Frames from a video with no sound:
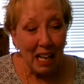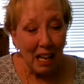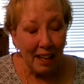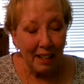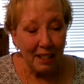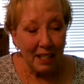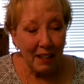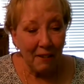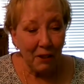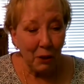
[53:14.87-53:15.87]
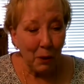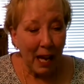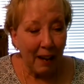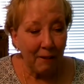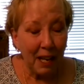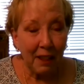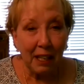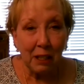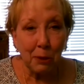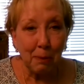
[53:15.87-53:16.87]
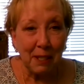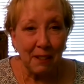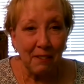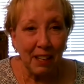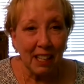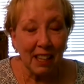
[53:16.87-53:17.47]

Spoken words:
And if you have nothing specific,